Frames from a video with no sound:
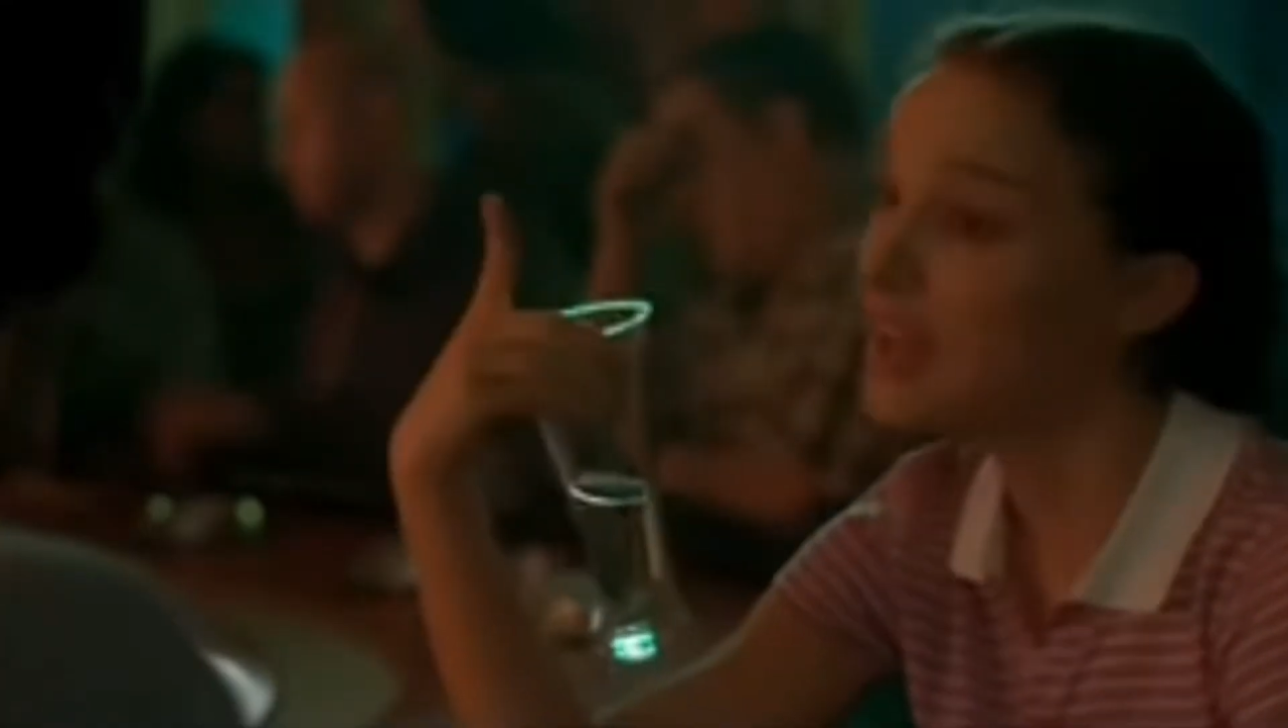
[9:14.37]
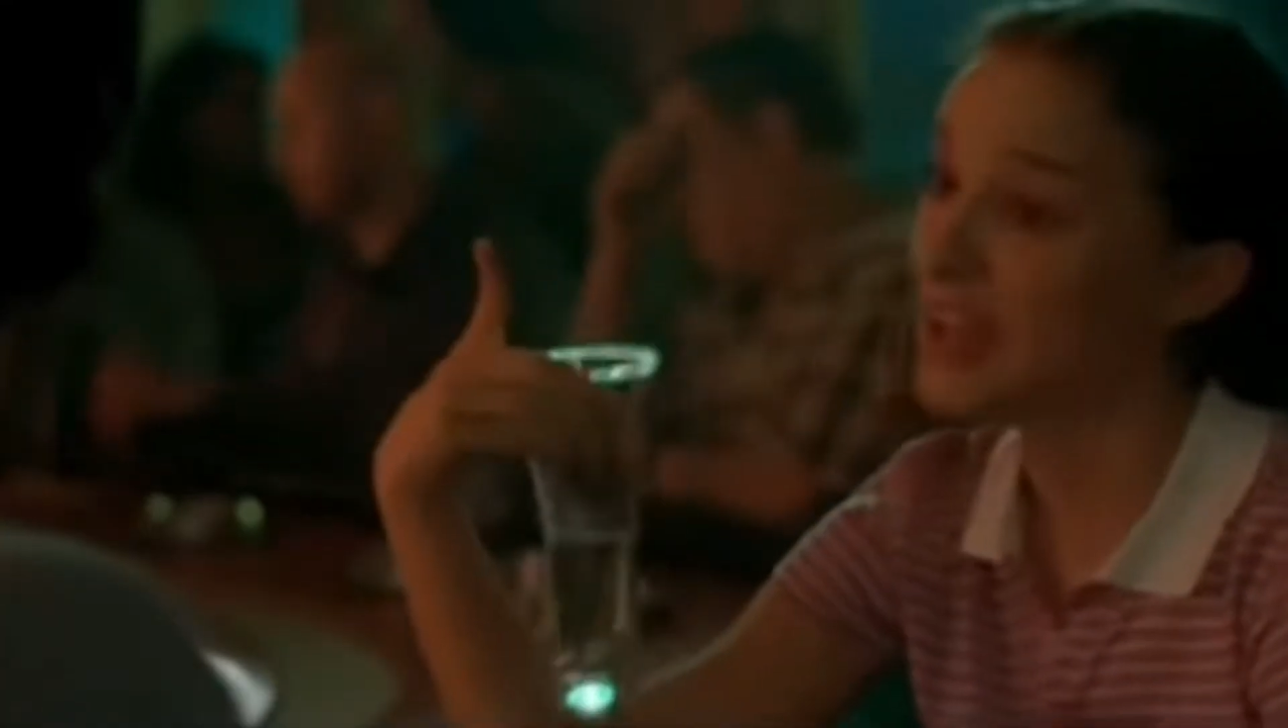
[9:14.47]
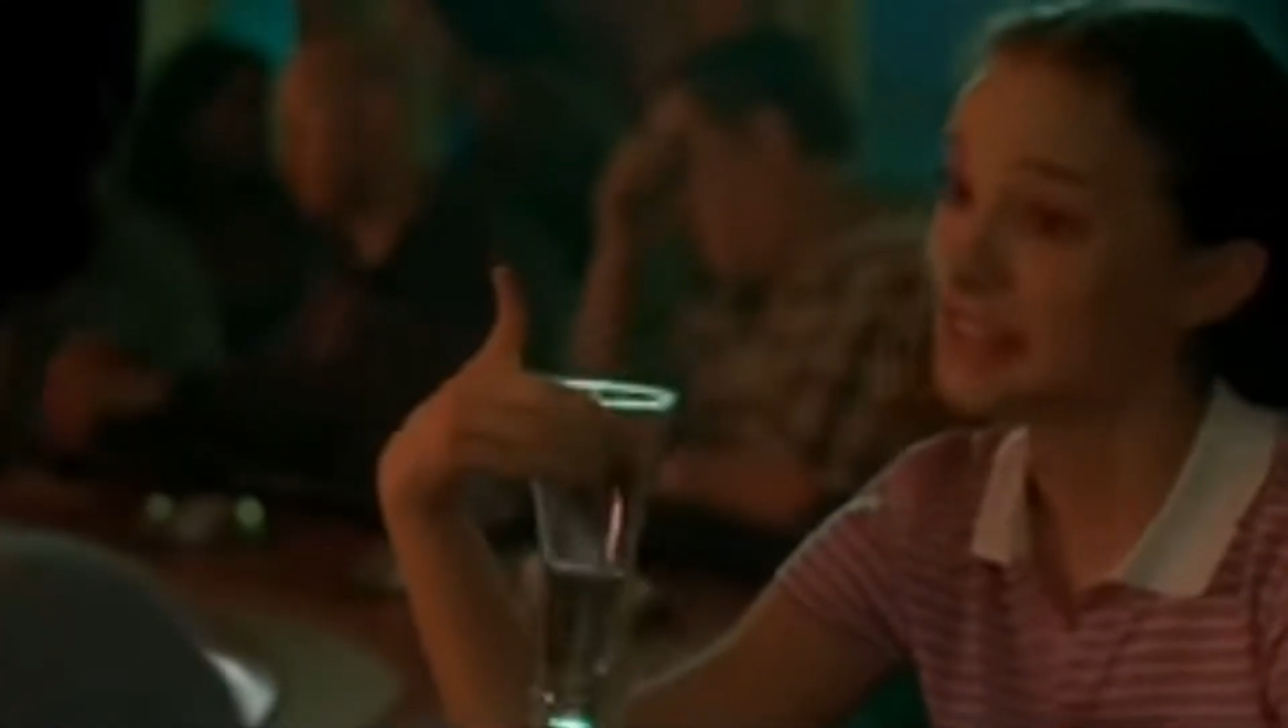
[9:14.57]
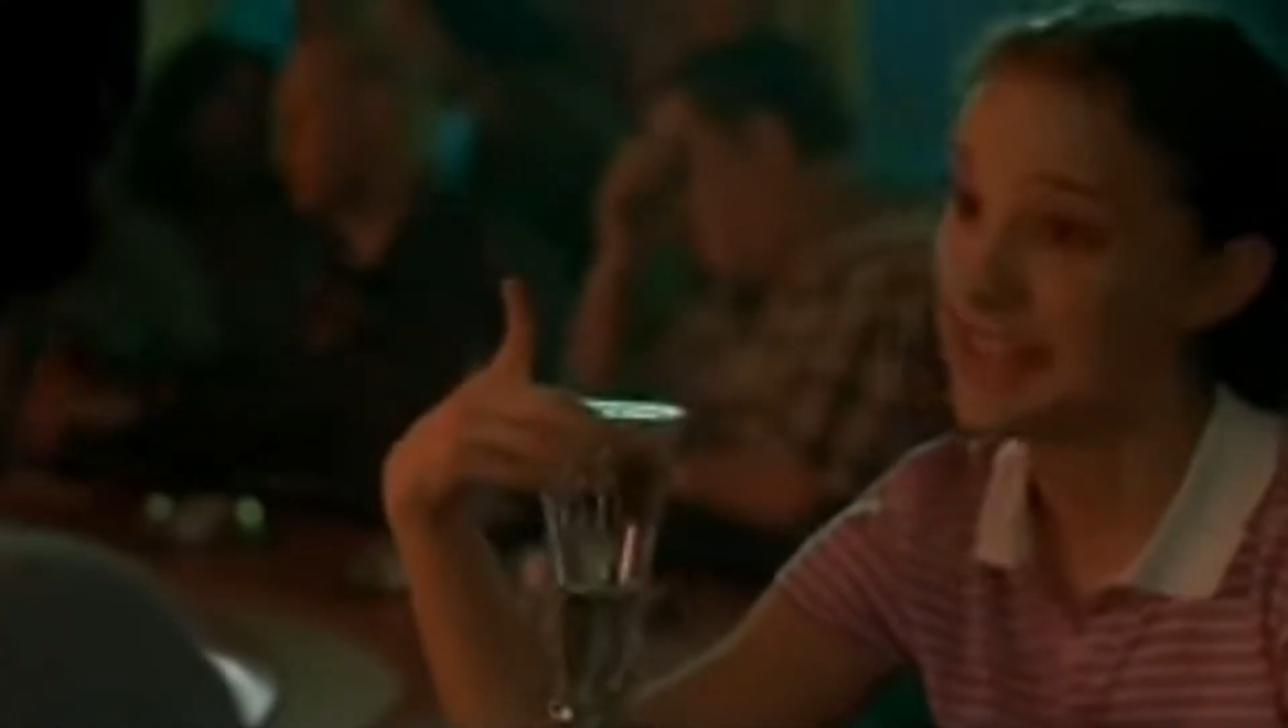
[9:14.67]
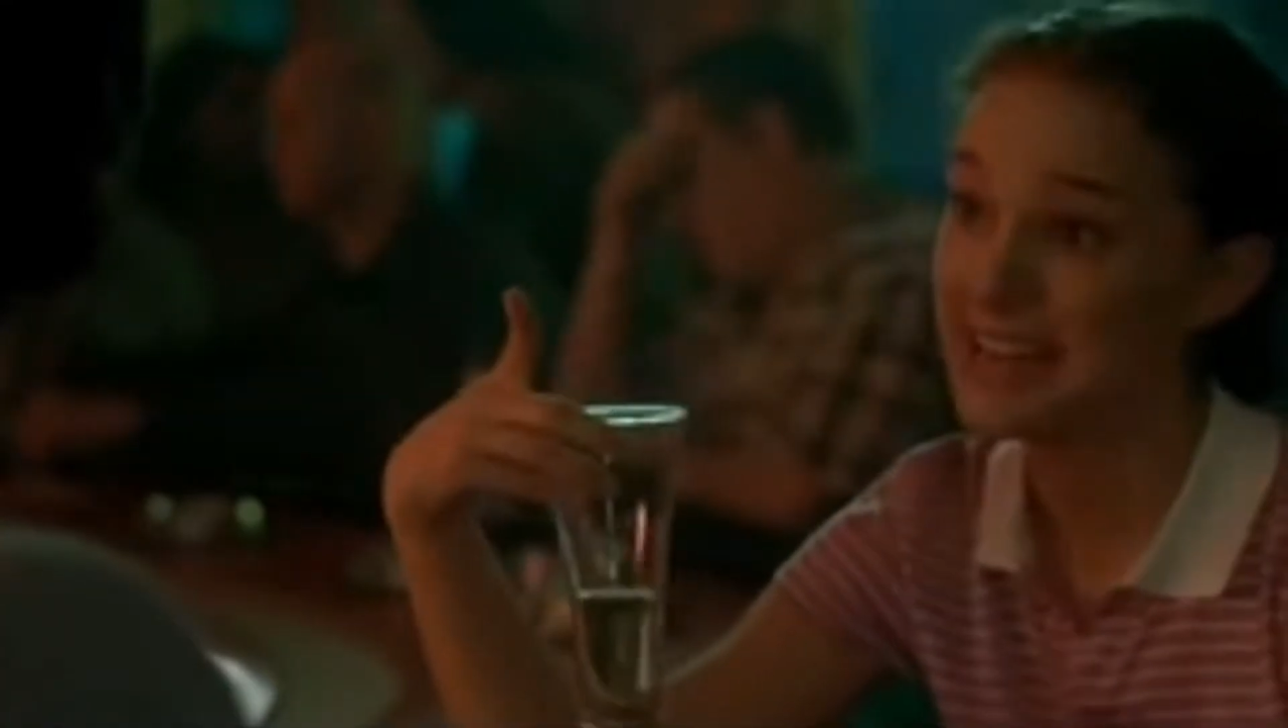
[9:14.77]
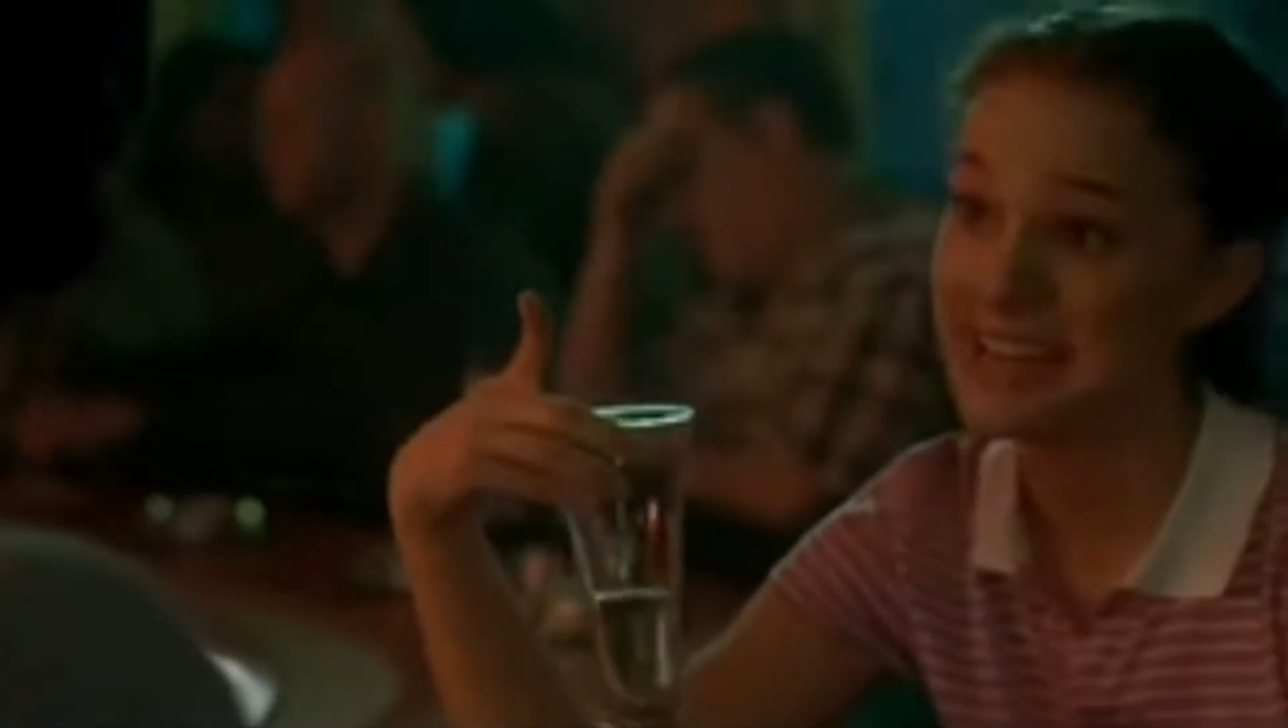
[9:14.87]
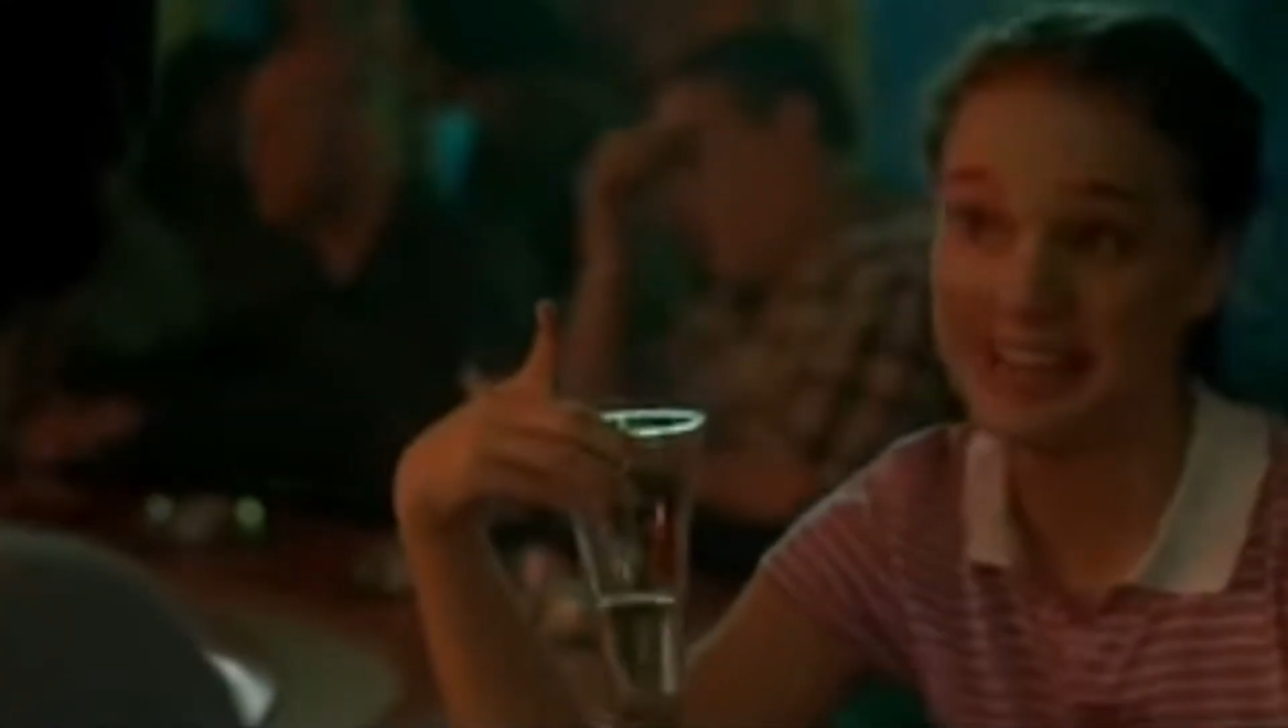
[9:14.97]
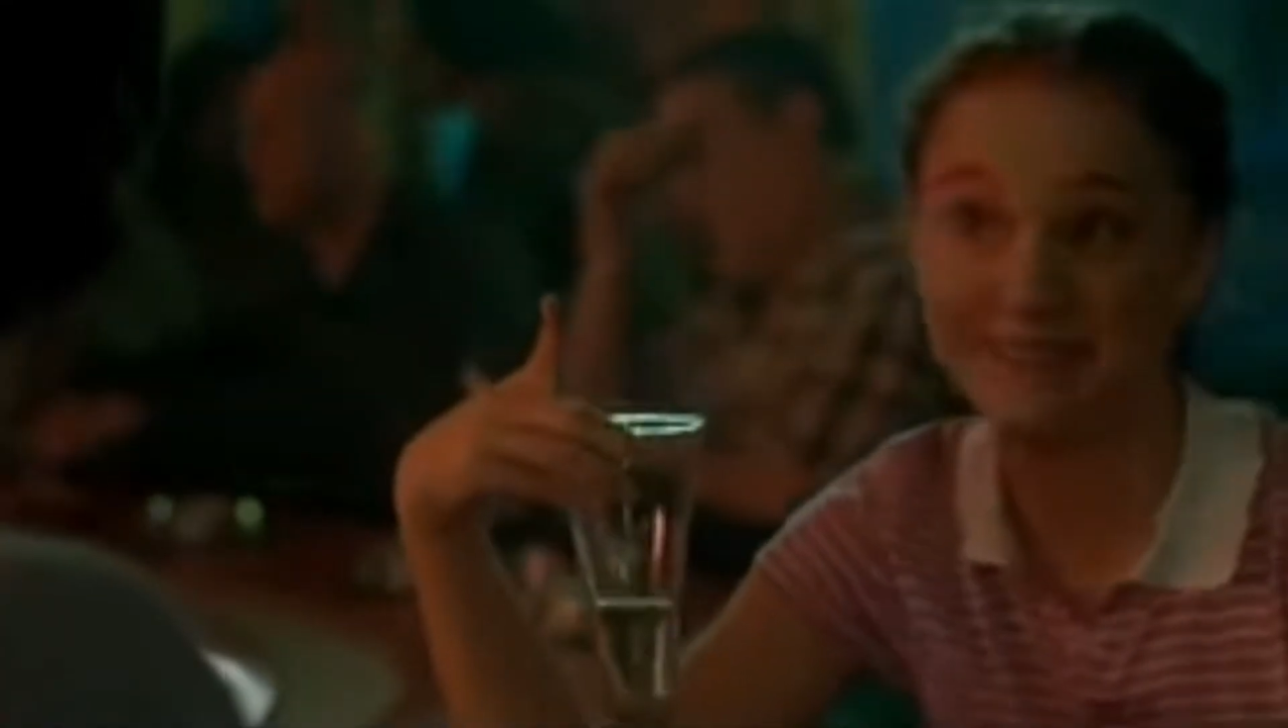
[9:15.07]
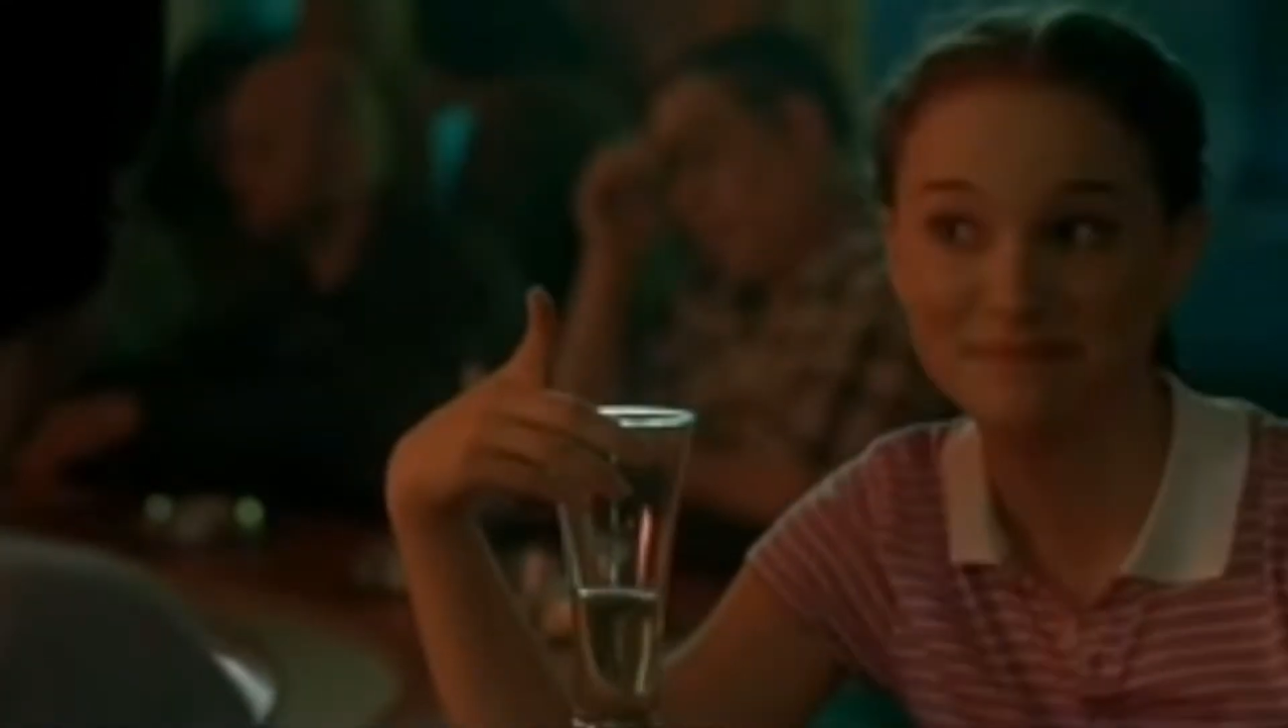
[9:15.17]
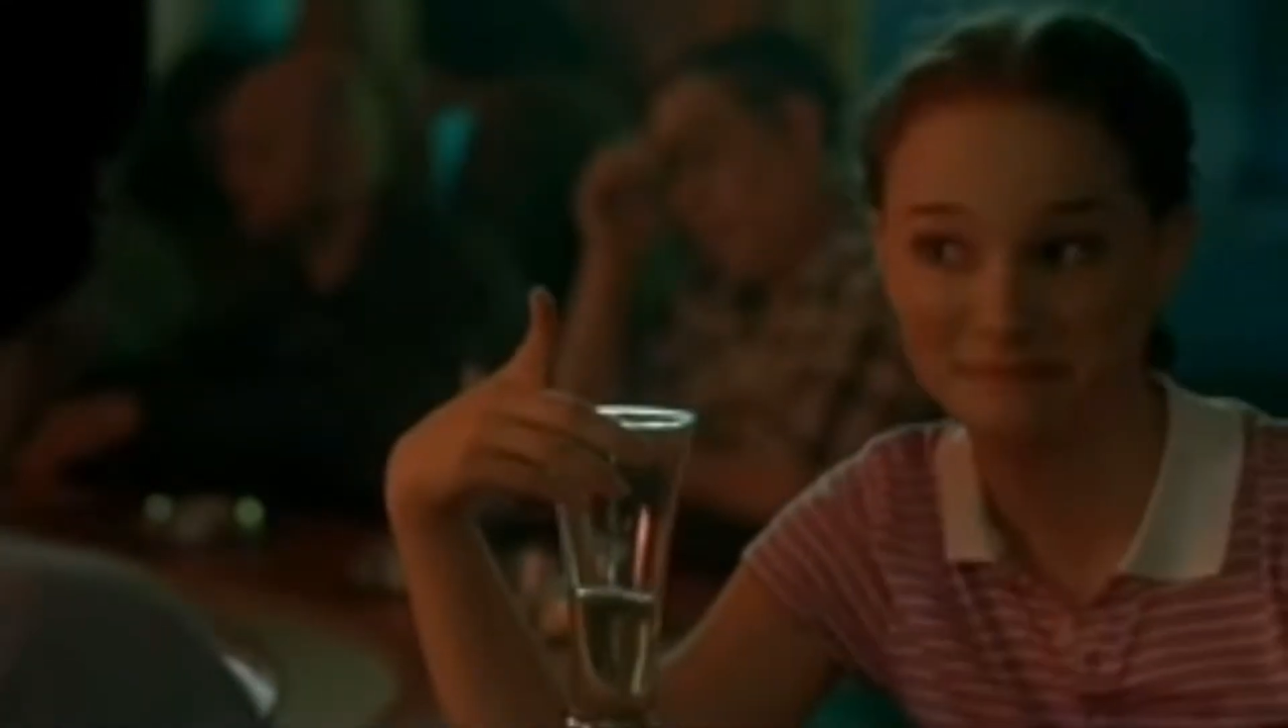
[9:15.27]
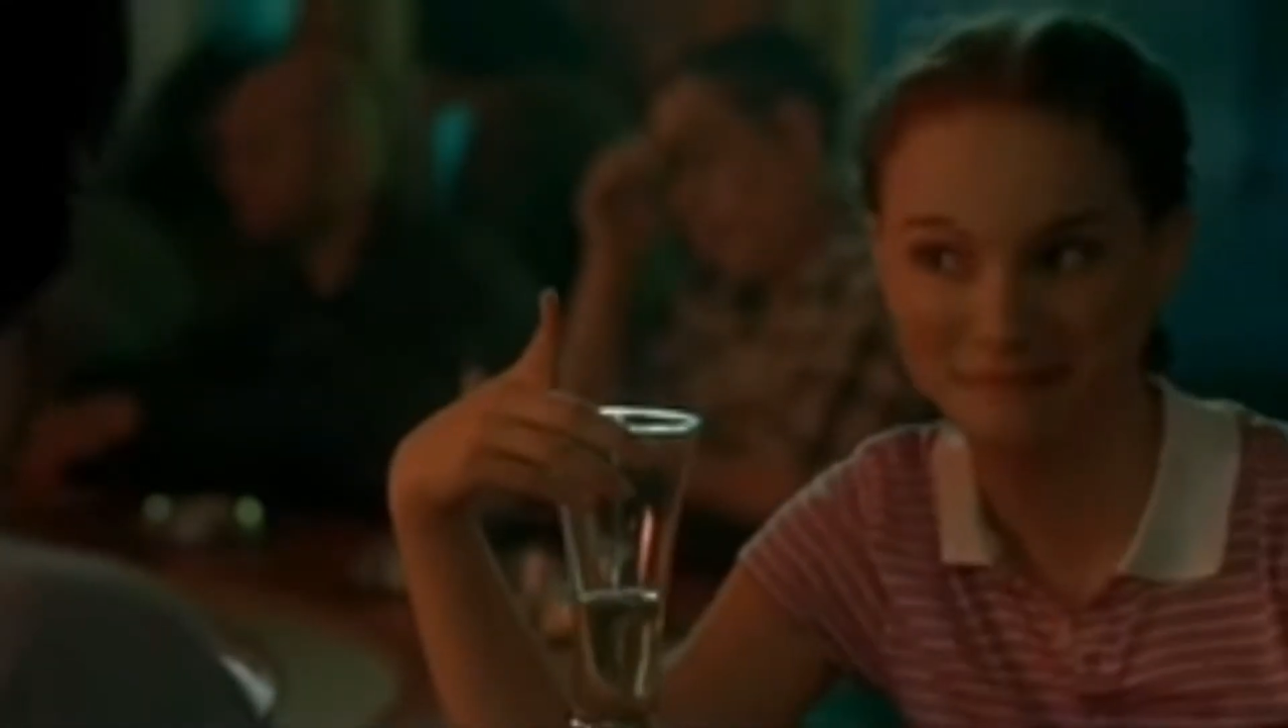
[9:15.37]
I lied again.